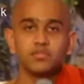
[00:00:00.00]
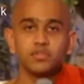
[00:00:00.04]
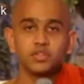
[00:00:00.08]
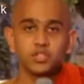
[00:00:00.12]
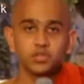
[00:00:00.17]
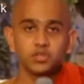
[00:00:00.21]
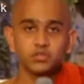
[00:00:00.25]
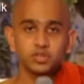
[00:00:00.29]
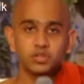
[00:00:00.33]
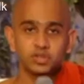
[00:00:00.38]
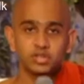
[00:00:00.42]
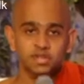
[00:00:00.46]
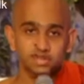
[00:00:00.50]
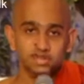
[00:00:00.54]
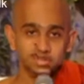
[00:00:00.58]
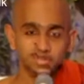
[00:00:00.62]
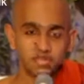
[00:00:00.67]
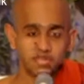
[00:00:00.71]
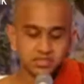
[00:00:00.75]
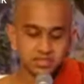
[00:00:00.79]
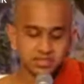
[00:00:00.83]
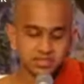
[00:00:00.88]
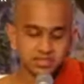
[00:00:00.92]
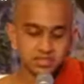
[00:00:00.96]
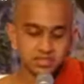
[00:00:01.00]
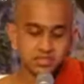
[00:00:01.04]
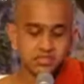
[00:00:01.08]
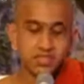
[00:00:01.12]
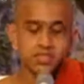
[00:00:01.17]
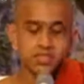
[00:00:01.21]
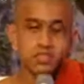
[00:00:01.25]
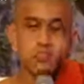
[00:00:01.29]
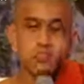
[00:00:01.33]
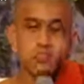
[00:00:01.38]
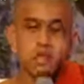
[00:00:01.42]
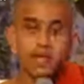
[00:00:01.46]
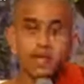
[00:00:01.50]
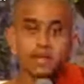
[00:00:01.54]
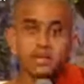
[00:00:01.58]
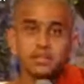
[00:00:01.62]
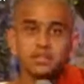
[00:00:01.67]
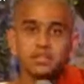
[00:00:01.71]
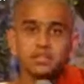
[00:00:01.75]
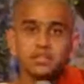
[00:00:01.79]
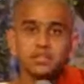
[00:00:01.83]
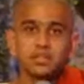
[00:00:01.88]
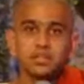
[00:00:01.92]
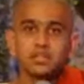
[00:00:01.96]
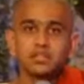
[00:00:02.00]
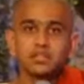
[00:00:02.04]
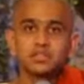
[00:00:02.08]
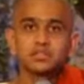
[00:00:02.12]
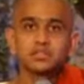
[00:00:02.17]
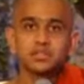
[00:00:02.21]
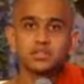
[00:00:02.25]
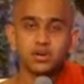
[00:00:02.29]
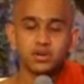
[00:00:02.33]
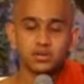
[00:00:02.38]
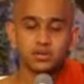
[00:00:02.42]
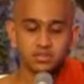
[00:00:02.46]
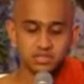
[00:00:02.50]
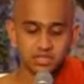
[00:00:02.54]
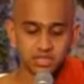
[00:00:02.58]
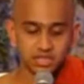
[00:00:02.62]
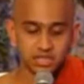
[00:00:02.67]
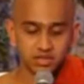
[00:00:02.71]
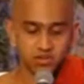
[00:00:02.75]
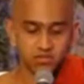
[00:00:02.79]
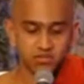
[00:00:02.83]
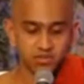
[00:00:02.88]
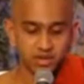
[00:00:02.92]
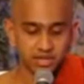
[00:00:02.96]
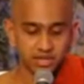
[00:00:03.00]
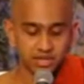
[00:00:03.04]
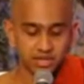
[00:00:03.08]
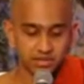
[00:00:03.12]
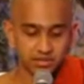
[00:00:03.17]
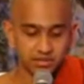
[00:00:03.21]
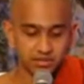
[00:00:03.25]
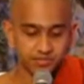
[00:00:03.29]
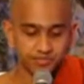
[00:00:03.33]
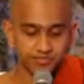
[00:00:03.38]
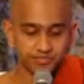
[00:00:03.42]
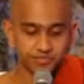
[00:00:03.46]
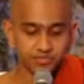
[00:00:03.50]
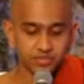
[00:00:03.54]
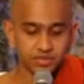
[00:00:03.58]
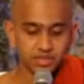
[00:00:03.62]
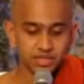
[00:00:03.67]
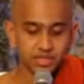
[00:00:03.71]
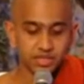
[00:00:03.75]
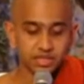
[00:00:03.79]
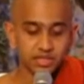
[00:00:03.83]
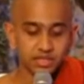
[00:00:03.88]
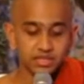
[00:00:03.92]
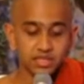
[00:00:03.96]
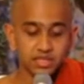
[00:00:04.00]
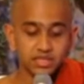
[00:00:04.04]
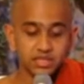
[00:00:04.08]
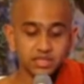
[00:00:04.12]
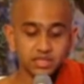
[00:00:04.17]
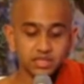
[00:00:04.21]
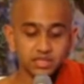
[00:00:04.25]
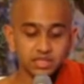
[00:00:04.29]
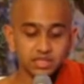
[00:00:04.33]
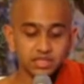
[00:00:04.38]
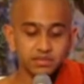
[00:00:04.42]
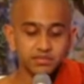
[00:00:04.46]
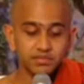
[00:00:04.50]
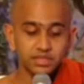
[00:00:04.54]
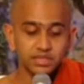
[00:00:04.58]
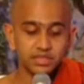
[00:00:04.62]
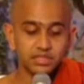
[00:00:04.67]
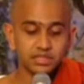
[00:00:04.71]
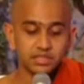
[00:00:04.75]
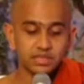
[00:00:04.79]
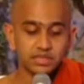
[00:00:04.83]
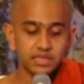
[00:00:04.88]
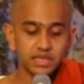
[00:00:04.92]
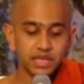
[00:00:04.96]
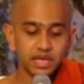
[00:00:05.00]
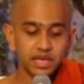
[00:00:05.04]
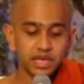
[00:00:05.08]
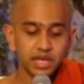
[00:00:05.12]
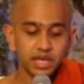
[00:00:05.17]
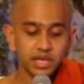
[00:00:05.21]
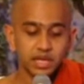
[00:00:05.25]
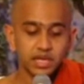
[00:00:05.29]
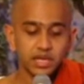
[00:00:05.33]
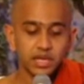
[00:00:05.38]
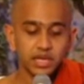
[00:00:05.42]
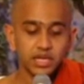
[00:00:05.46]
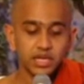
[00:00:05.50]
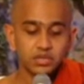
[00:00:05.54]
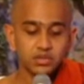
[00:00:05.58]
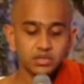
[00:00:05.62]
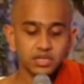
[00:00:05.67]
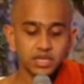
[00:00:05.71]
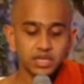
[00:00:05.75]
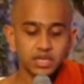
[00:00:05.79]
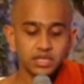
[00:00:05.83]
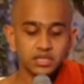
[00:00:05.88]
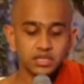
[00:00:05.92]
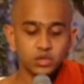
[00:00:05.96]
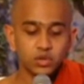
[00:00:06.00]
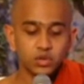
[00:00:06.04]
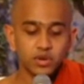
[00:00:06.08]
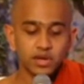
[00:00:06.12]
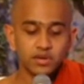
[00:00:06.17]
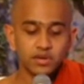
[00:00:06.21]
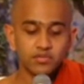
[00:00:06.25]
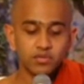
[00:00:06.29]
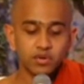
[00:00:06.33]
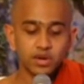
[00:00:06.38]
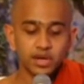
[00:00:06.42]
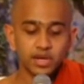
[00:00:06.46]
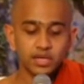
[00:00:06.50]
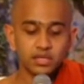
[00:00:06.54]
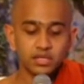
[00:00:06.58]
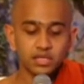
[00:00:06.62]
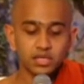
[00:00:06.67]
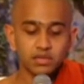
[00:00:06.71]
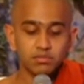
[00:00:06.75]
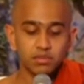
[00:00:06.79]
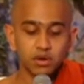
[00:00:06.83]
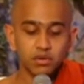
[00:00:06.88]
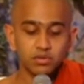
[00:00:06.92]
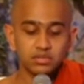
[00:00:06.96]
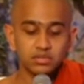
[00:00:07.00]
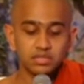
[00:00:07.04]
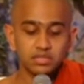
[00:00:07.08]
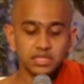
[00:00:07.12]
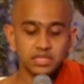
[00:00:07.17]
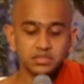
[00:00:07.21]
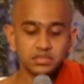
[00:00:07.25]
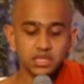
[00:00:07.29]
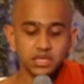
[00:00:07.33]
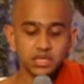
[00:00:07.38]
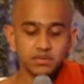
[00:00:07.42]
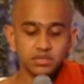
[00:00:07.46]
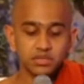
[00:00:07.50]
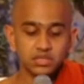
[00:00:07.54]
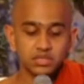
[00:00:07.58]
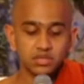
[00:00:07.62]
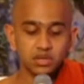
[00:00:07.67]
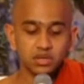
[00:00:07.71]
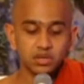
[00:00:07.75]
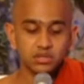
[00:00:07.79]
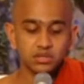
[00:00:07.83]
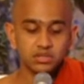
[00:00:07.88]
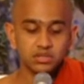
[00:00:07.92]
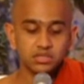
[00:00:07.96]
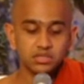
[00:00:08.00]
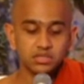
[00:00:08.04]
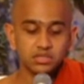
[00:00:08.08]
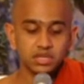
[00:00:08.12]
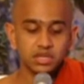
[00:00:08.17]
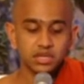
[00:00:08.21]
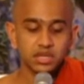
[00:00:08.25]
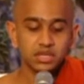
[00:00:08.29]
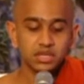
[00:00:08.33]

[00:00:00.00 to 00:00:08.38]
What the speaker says: We should be disgusted with the bad thoughts in our mind. Then the third method, he should ignore and forget about these evil thoughts,